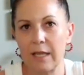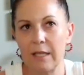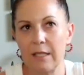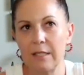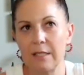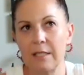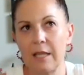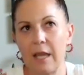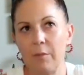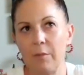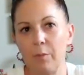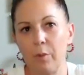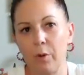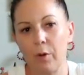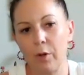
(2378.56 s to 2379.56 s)
Taking the
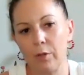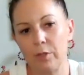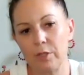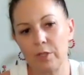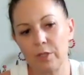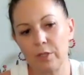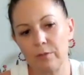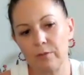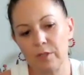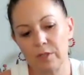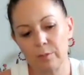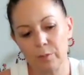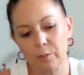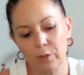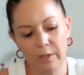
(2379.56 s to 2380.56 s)
same approach of
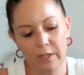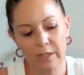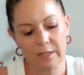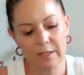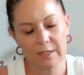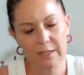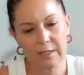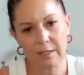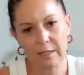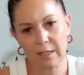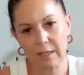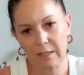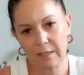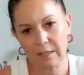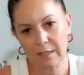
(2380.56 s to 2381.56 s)
just moving
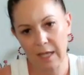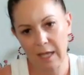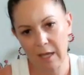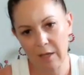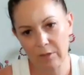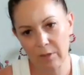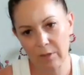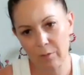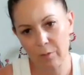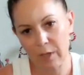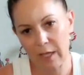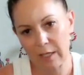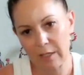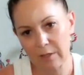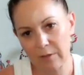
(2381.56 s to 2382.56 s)
the sound
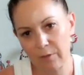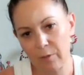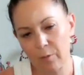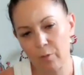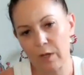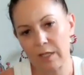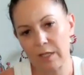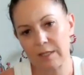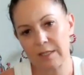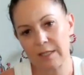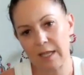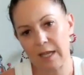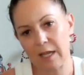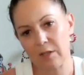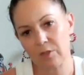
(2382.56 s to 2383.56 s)
awareness from one
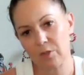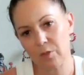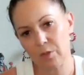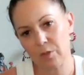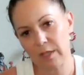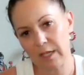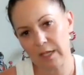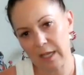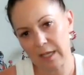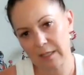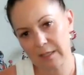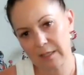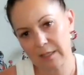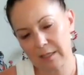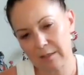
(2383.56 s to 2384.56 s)
sound to the
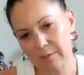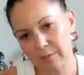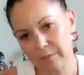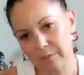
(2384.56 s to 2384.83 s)
next.